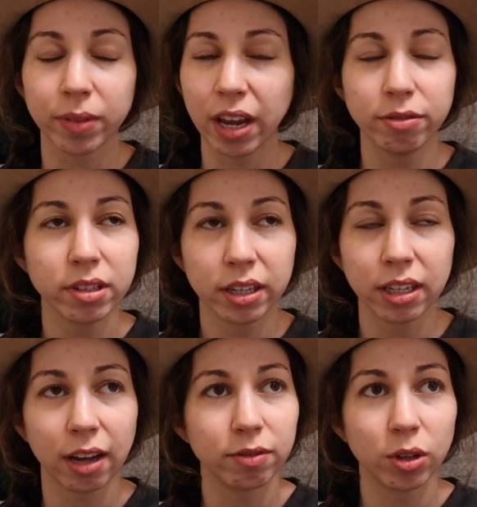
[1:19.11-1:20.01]
I feel
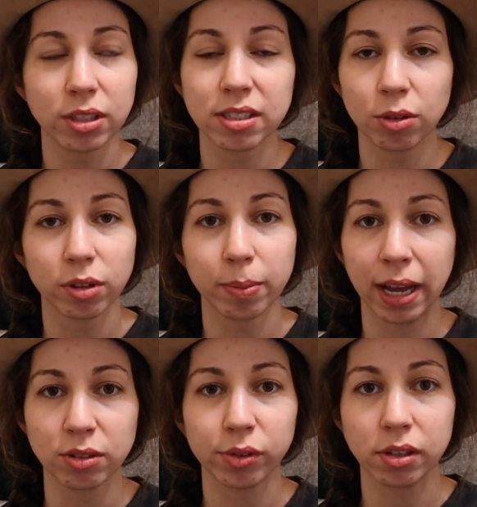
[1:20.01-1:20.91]
like I've noticed over the
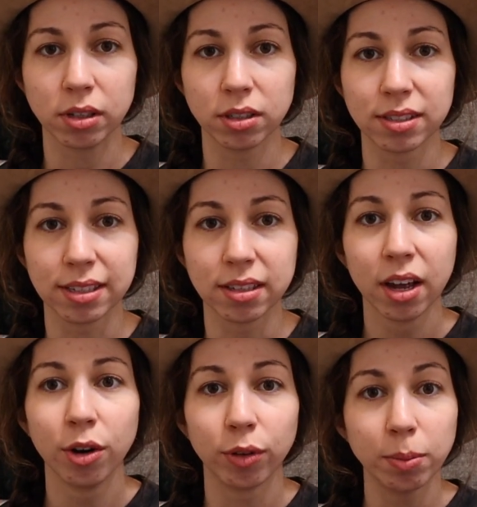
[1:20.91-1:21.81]
past few years is
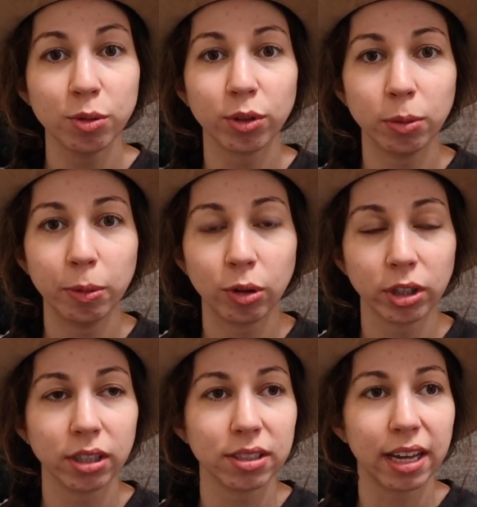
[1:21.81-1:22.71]
right before
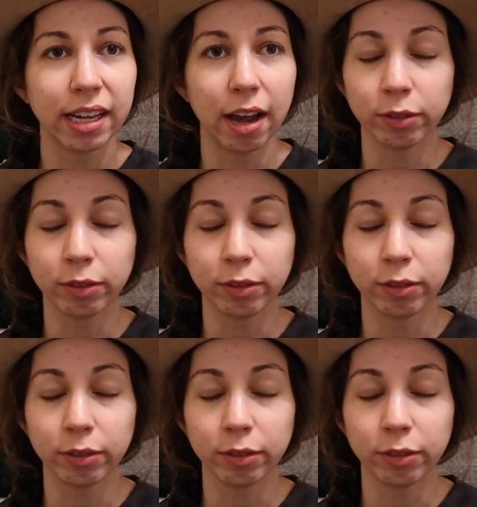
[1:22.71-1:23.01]
Memorial Day,